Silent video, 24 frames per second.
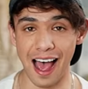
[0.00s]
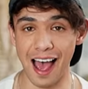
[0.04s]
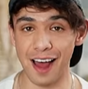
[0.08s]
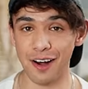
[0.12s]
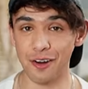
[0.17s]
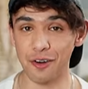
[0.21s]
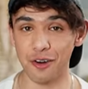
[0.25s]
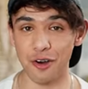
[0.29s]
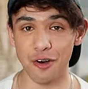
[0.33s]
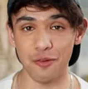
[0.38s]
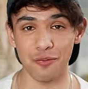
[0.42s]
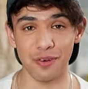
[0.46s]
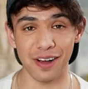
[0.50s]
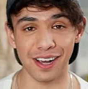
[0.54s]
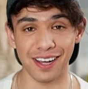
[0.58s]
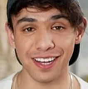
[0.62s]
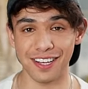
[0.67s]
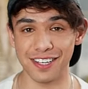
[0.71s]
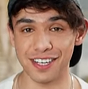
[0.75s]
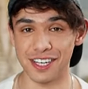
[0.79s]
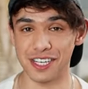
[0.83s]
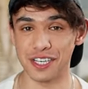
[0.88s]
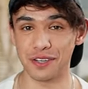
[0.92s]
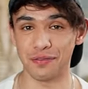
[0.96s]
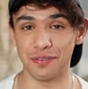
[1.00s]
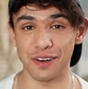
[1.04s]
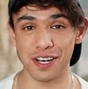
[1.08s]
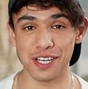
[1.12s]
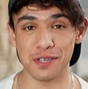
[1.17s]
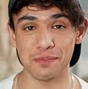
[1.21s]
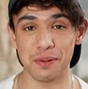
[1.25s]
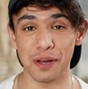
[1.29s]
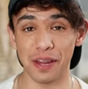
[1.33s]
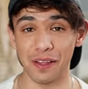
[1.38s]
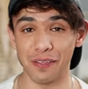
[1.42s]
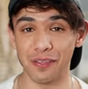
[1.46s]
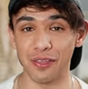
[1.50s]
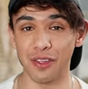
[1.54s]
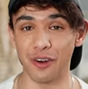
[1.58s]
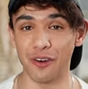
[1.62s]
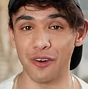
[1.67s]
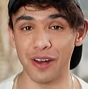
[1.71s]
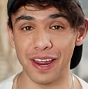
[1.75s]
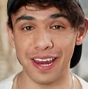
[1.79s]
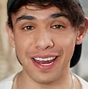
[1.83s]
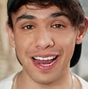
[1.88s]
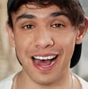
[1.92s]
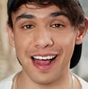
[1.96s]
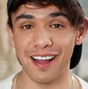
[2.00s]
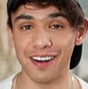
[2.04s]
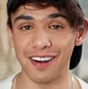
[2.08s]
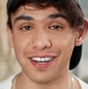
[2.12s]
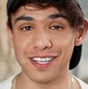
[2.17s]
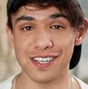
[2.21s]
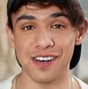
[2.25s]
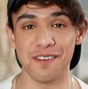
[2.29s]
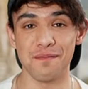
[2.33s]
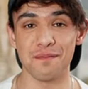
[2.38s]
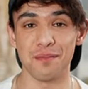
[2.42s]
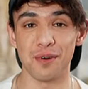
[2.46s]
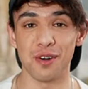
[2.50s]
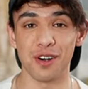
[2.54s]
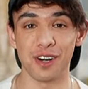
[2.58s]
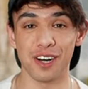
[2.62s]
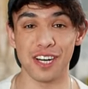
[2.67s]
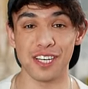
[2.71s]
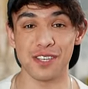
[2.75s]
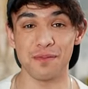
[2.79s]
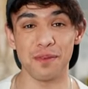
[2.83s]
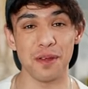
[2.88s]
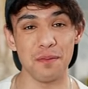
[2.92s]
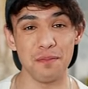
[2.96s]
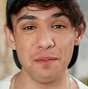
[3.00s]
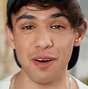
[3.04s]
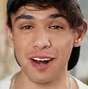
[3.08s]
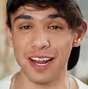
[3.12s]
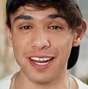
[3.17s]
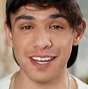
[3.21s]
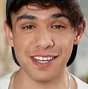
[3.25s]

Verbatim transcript: I don't know if I could justify spending thirty dollars on burgers. I mean, money